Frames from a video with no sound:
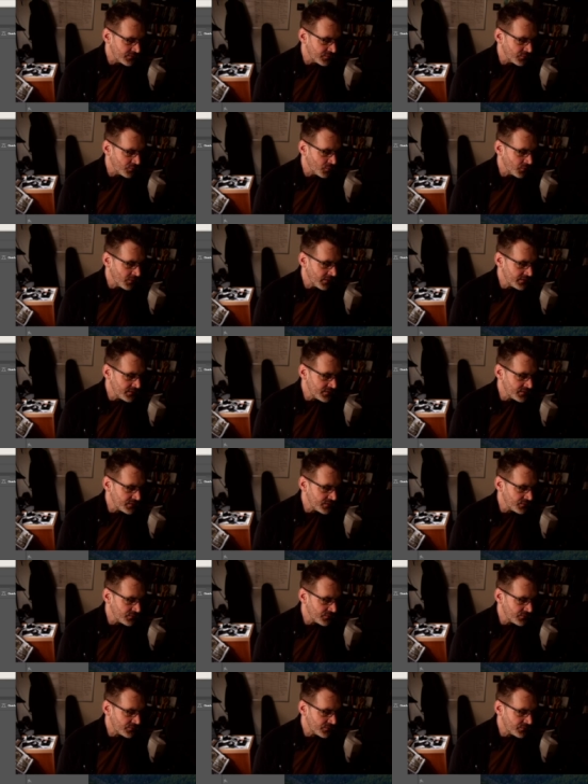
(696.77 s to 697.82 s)
do 1,
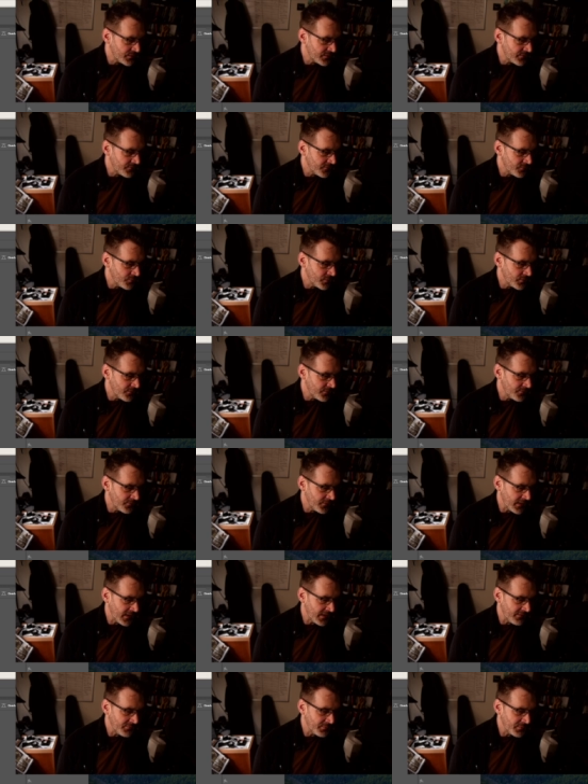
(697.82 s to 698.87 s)
2, 3, 4,
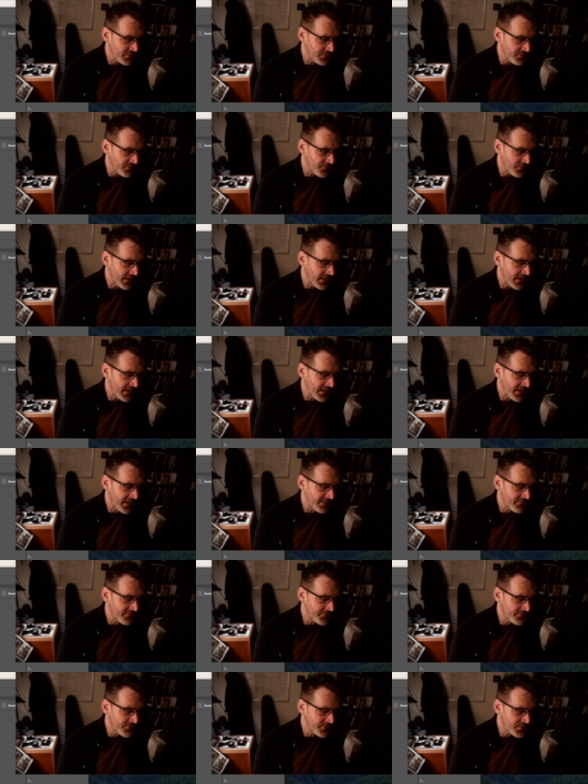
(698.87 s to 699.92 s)
5. I'm going to do
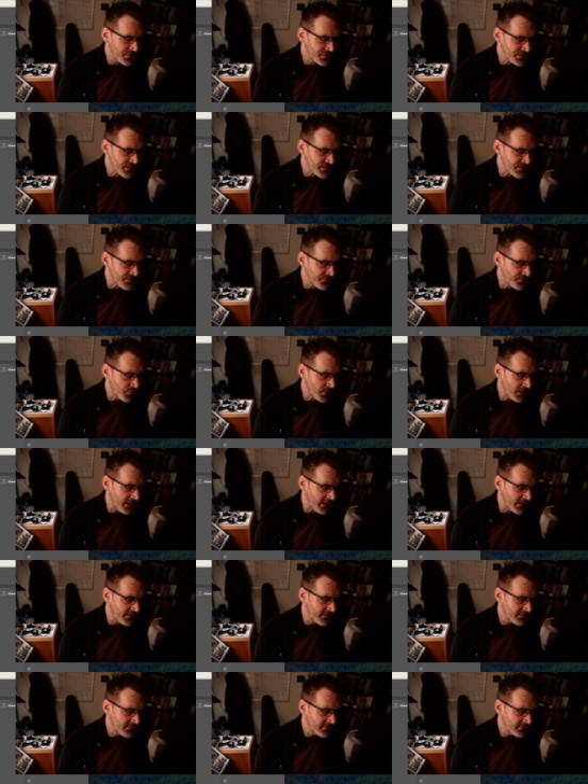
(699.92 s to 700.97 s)
5 versions of
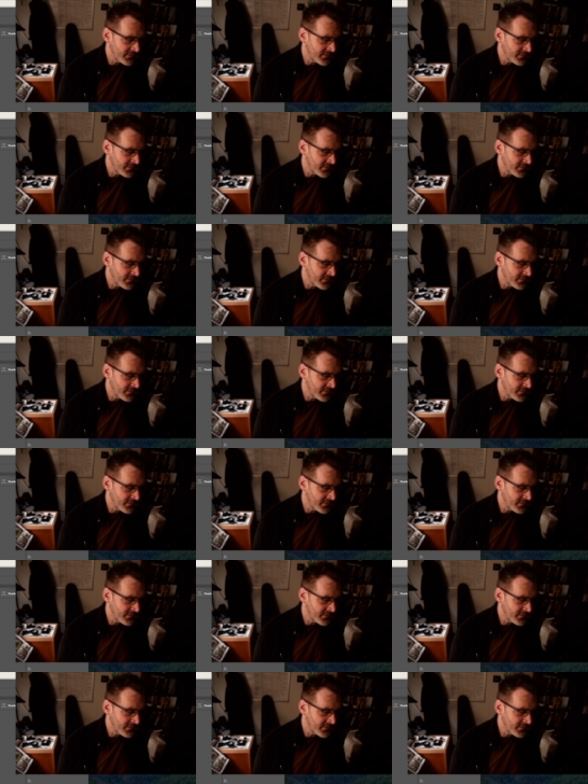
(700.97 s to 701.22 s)
red.